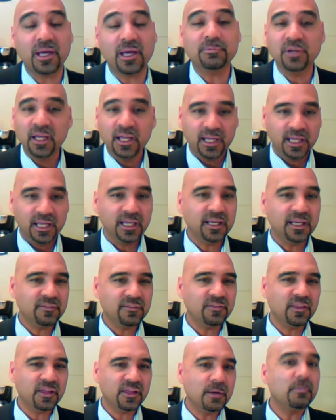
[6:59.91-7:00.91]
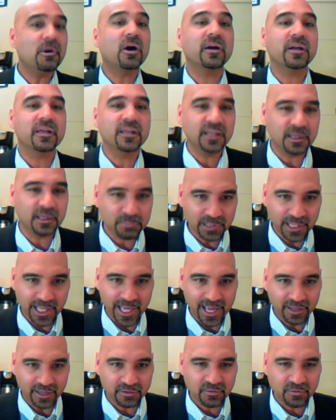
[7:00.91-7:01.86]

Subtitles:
How could I apply this concept